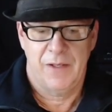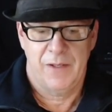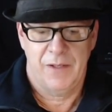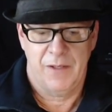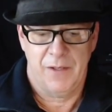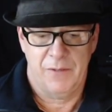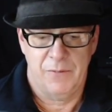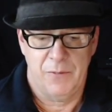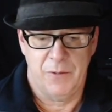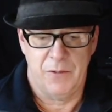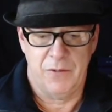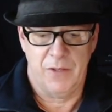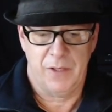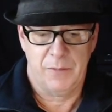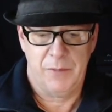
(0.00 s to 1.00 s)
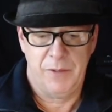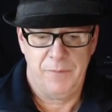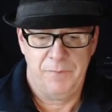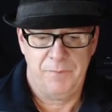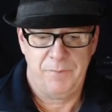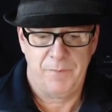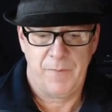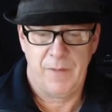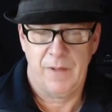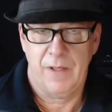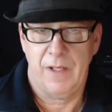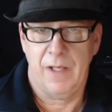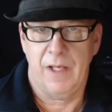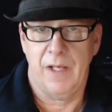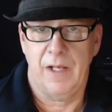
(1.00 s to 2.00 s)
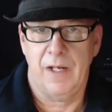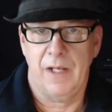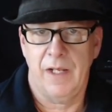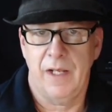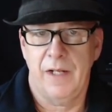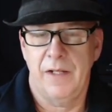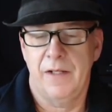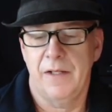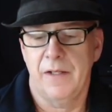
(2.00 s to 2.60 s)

uh, for a gentleman and I had